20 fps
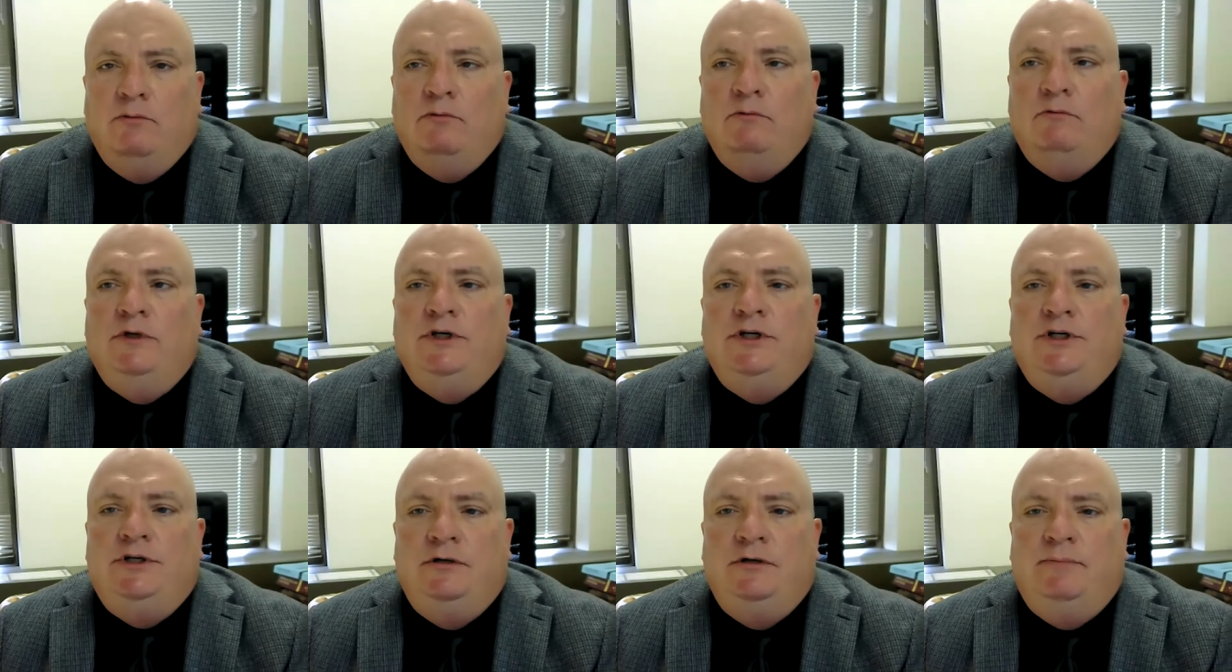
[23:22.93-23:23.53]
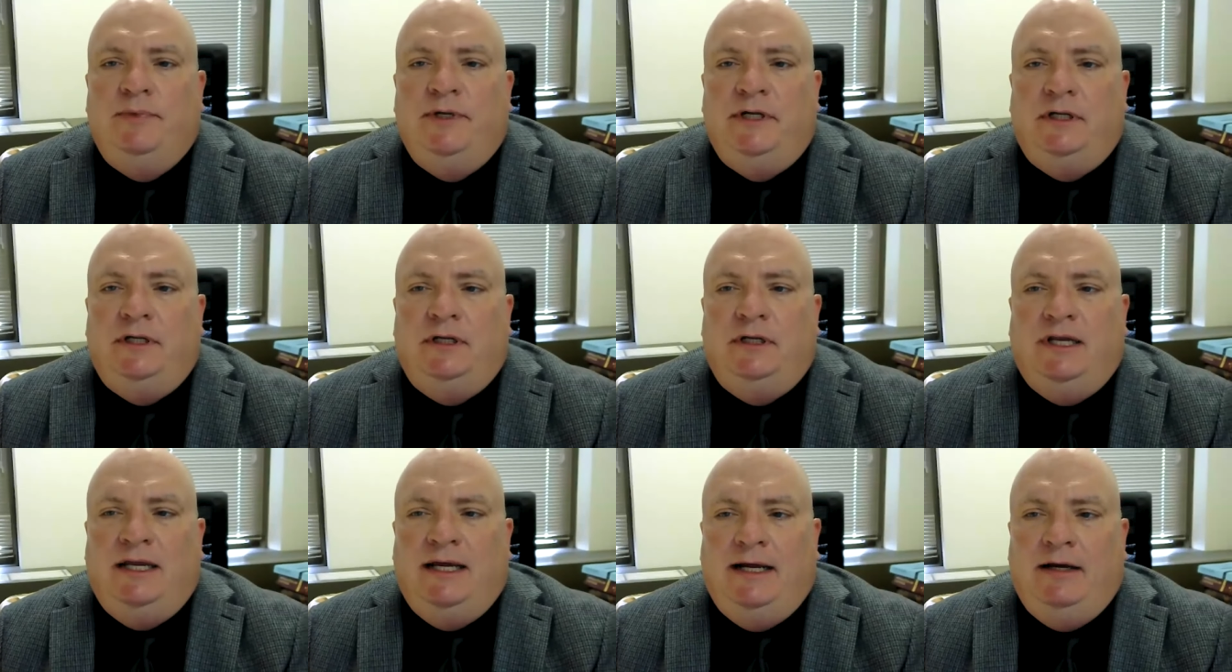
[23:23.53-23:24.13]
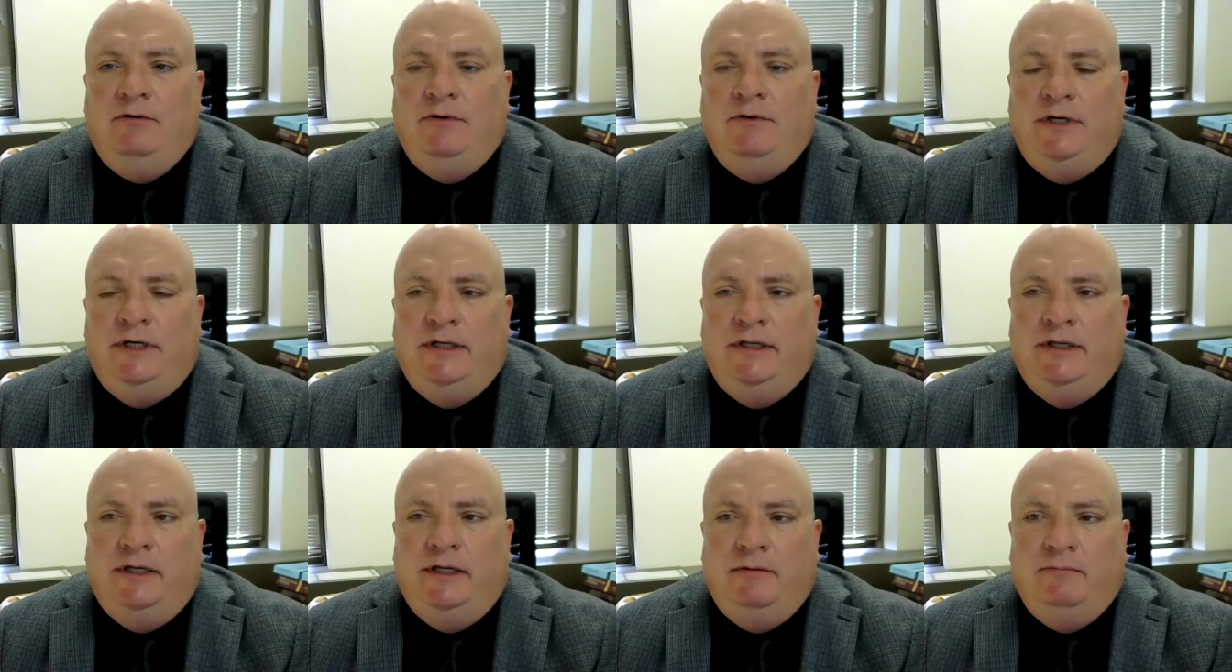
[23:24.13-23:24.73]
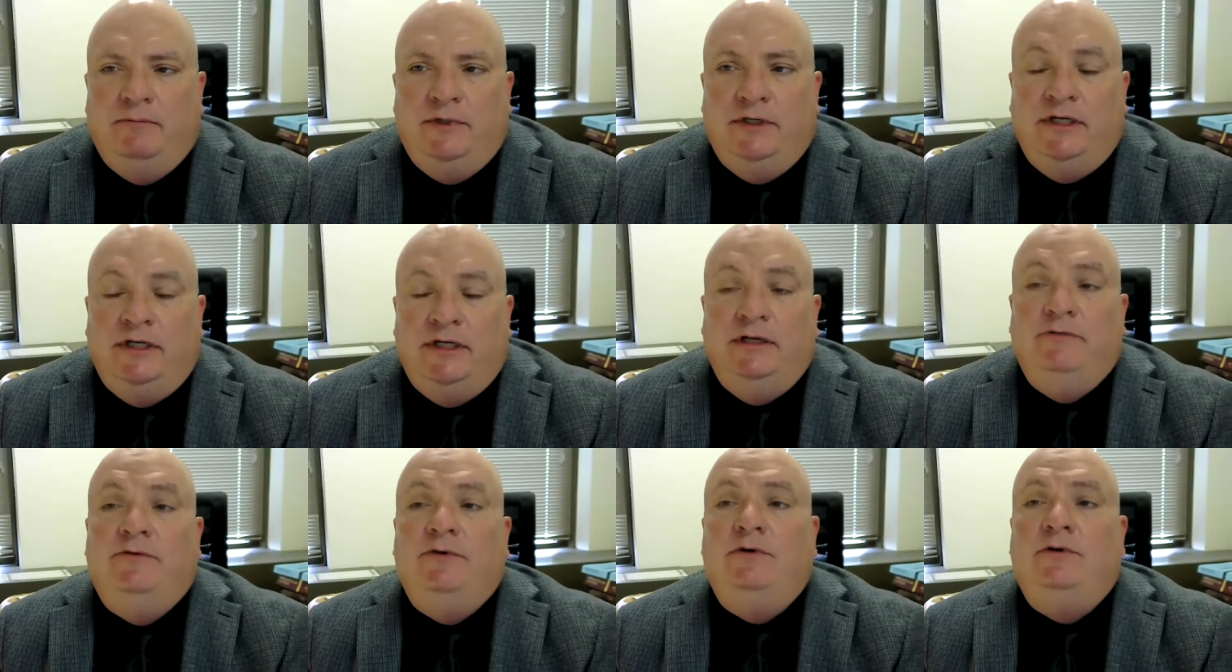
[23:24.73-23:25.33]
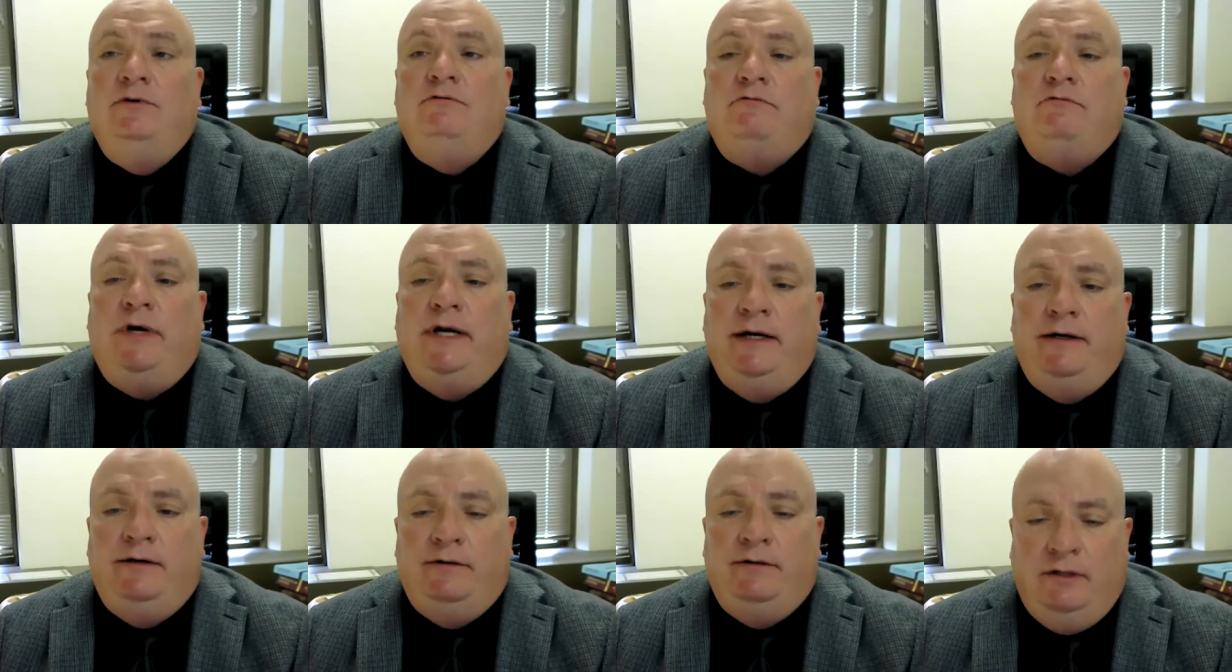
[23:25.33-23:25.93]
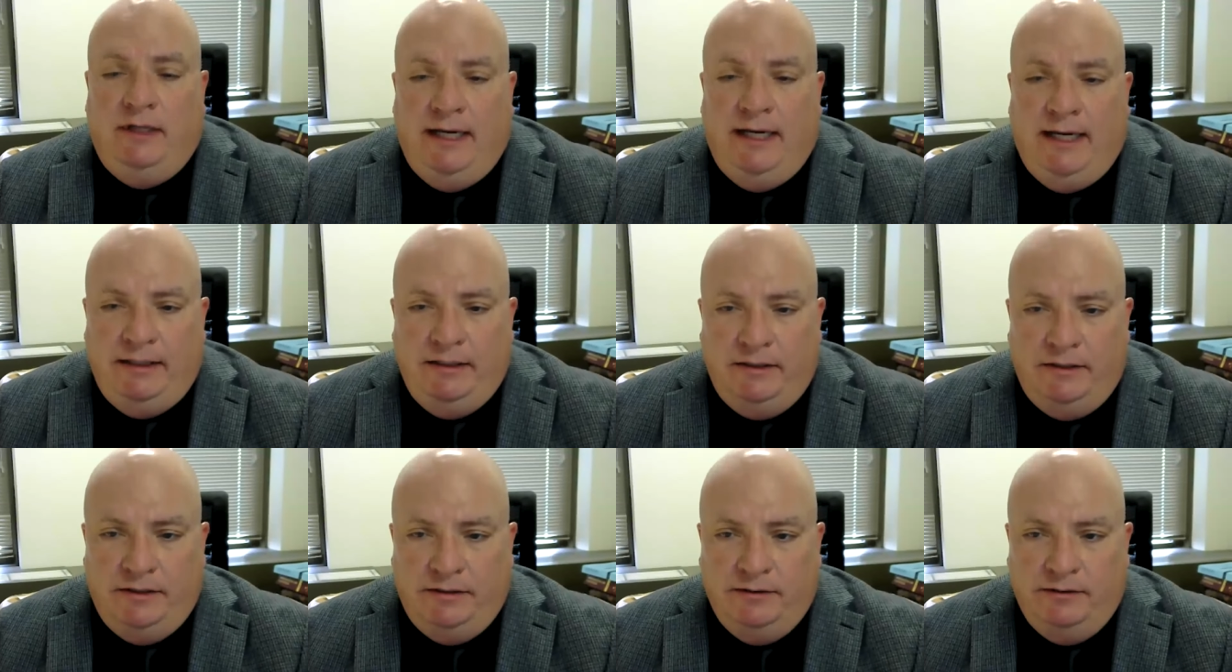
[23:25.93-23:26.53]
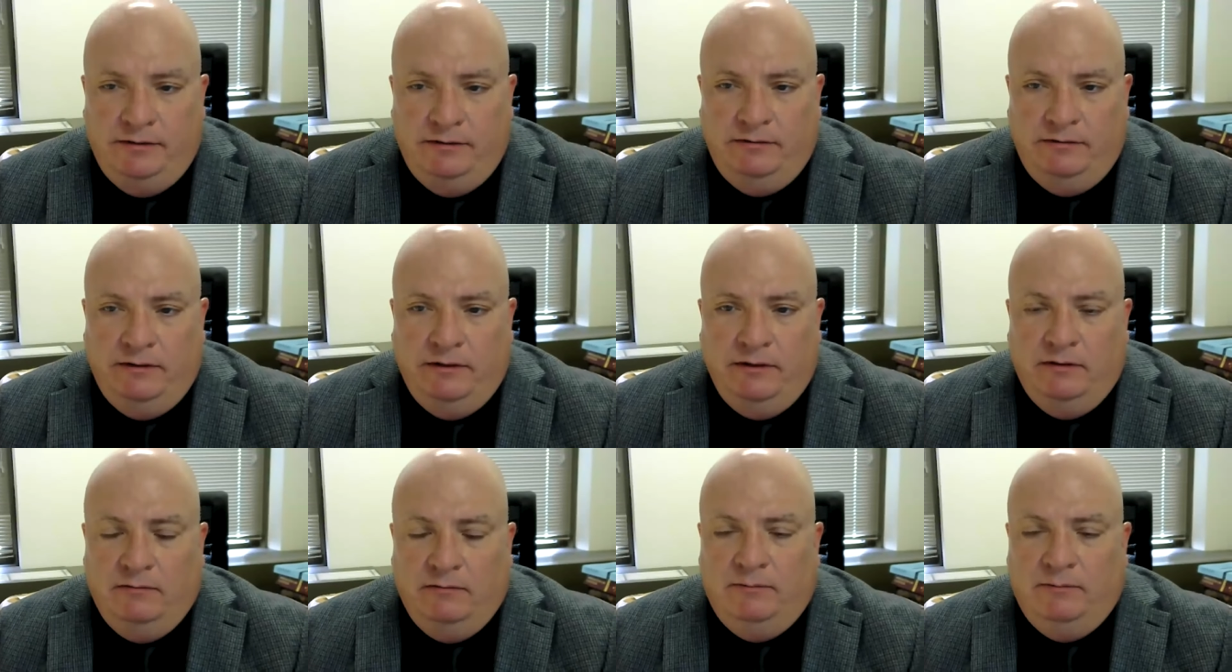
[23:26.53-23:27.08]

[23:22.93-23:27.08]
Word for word: We shouldn't be allowing them even greater latitude